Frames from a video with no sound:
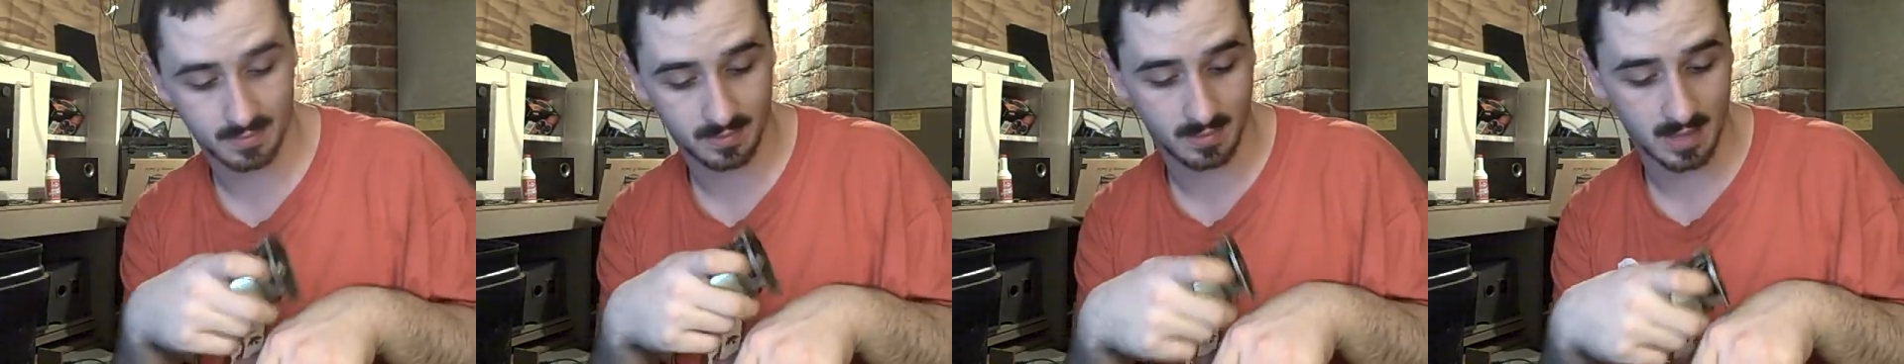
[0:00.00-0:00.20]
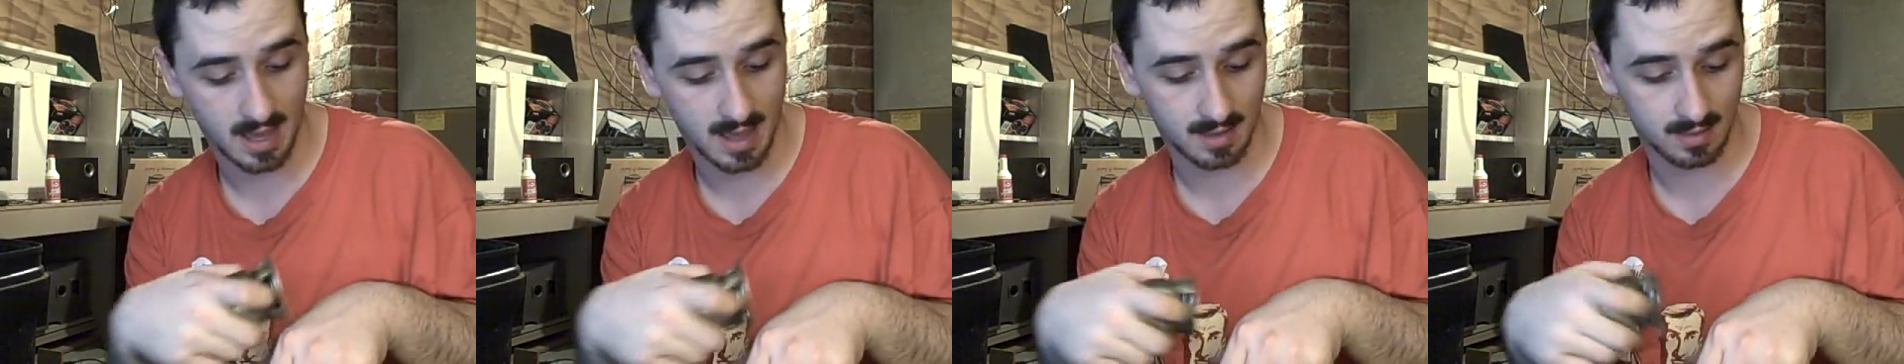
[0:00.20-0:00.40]

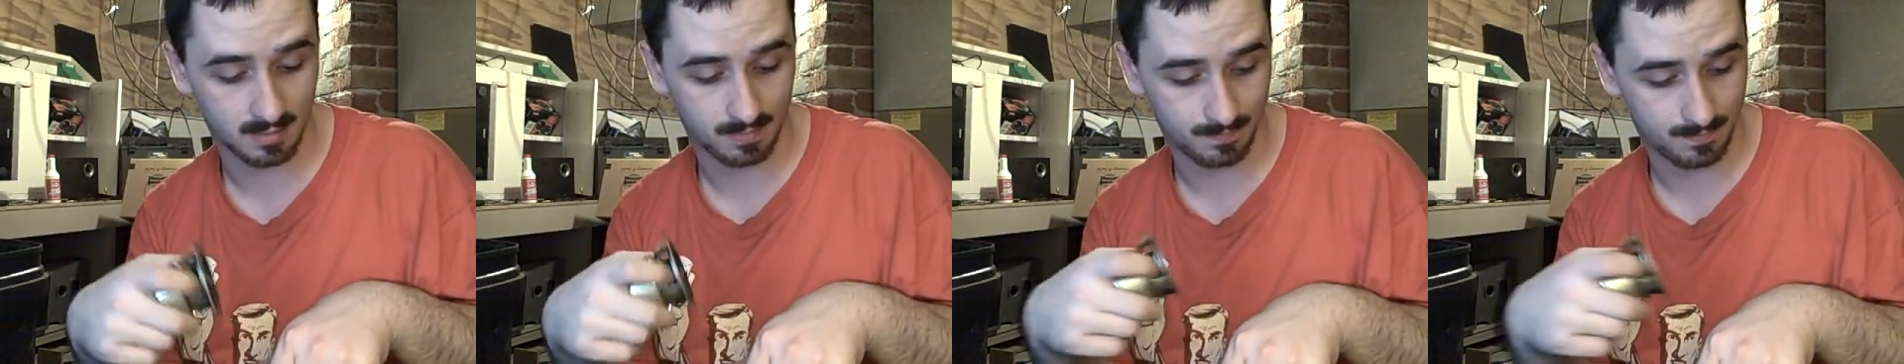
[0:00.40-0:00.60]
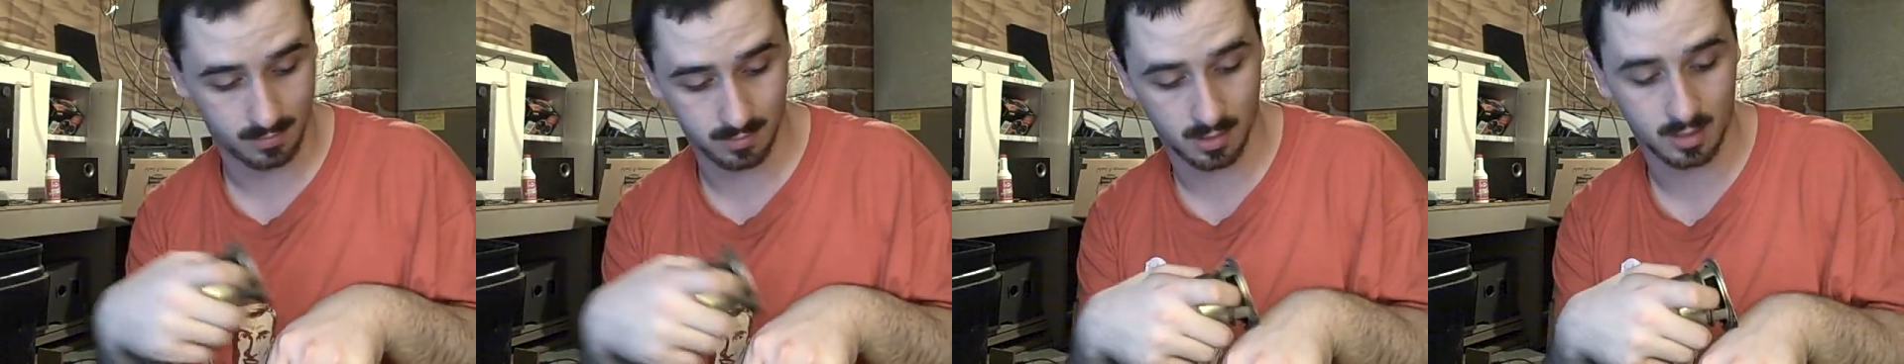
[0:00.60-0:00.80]
I
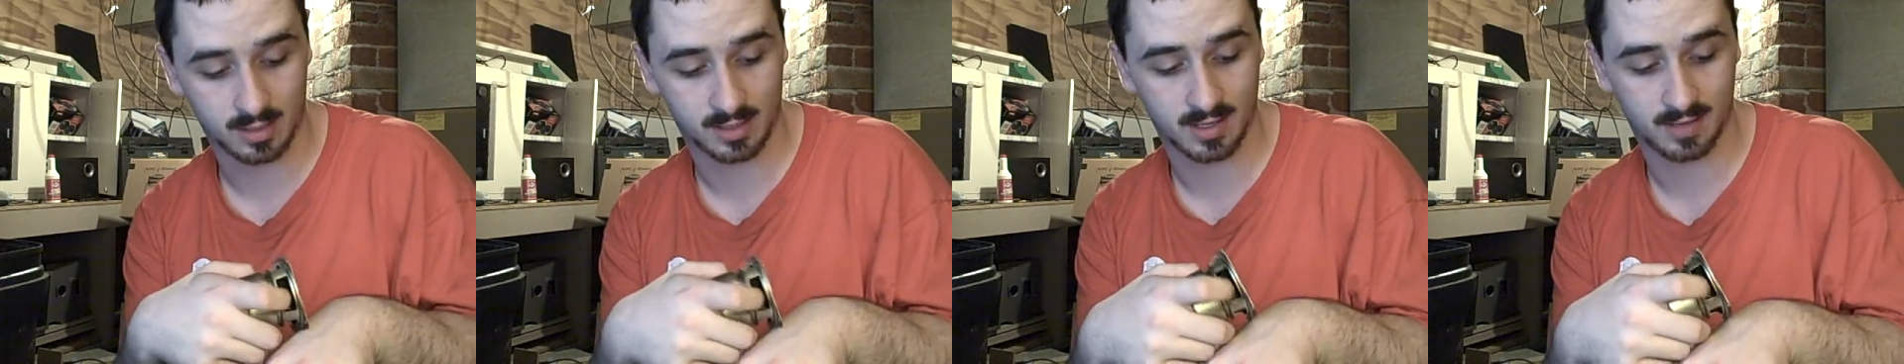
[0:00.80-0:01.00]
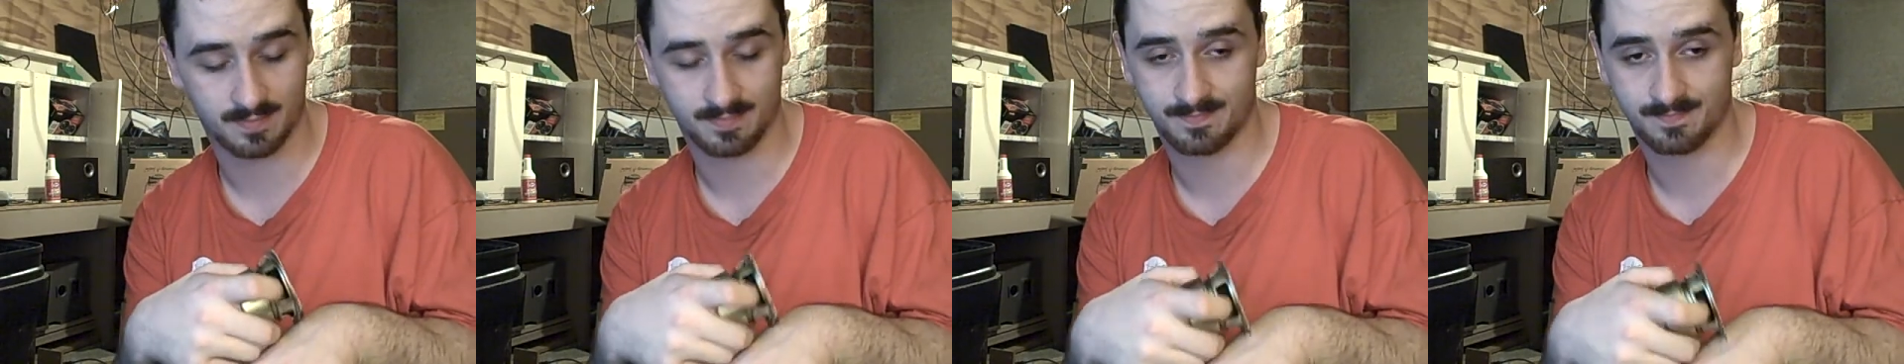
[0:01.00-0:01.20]
looked
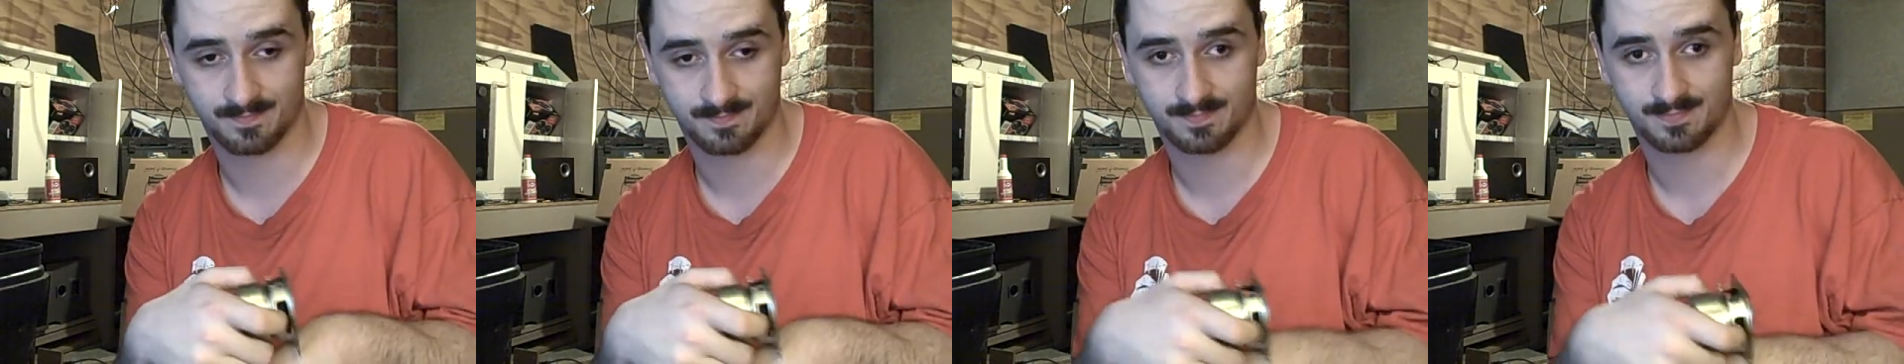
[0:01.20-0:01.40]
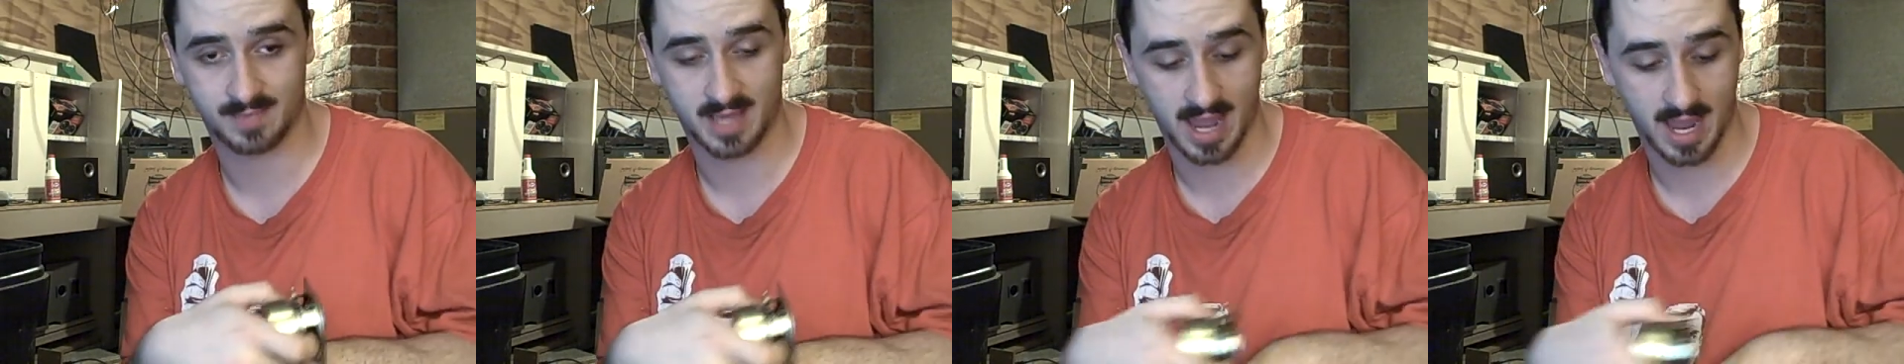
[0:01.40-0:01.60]
up
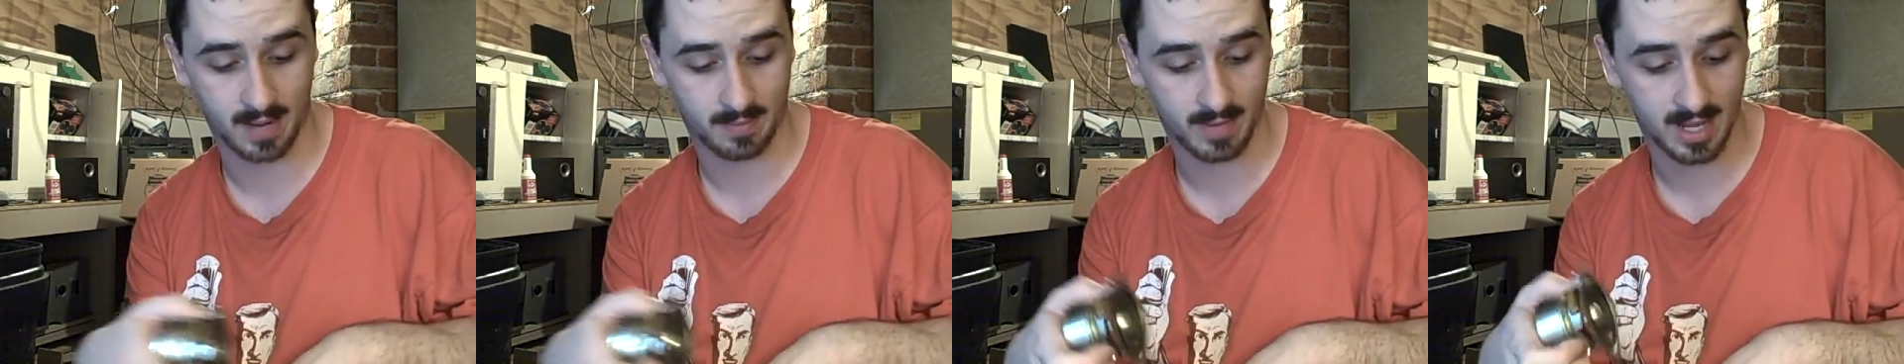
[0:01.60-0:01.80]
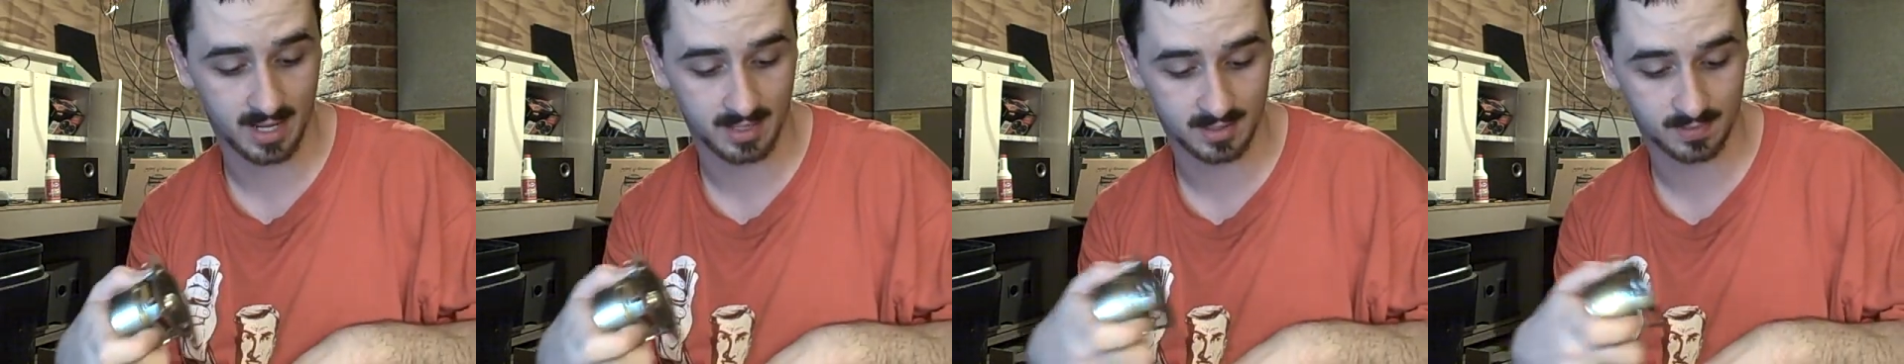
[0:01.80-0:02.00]

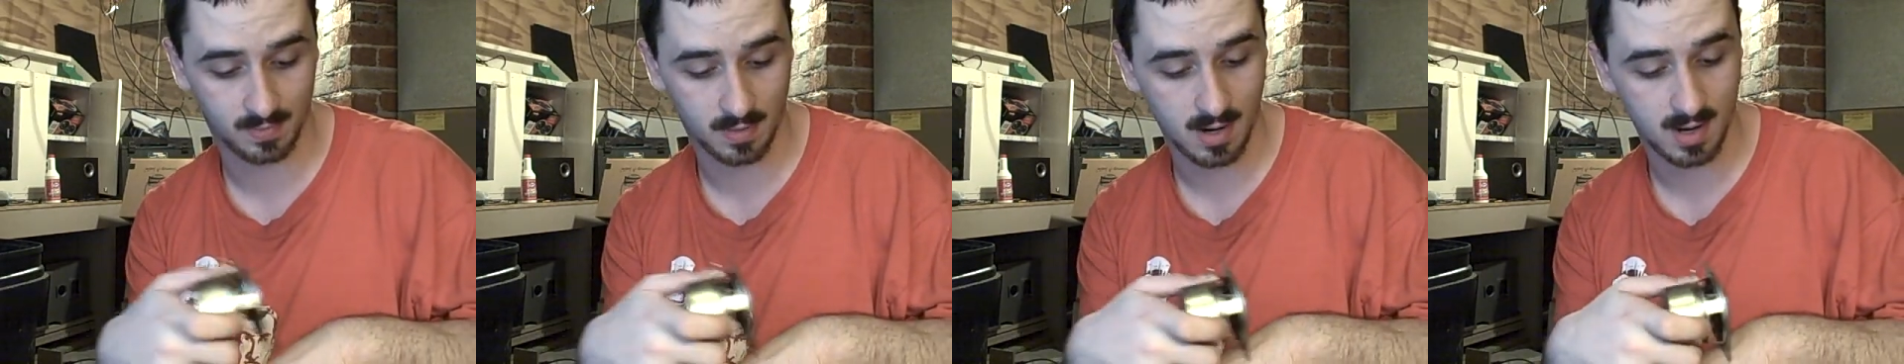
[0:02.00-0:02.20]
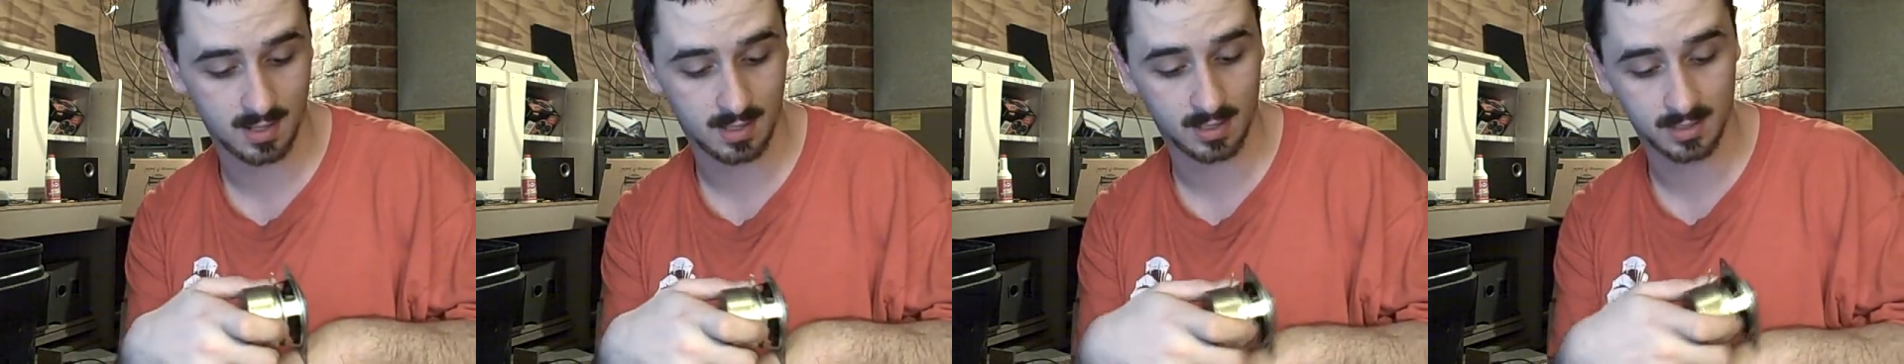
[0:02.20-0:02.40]
Tangband's
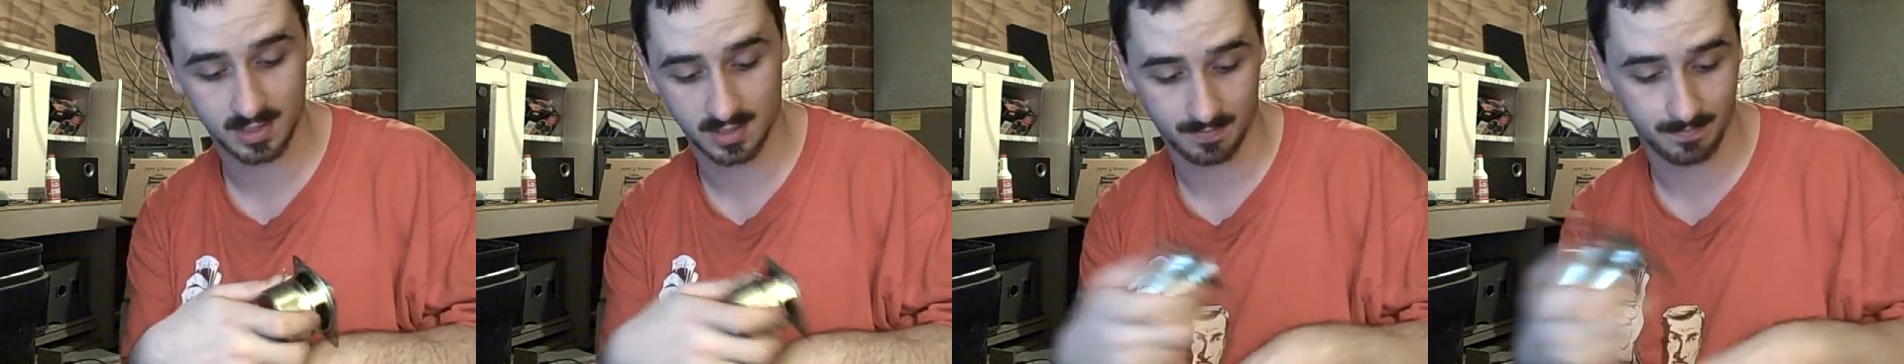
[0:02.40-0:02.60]
products,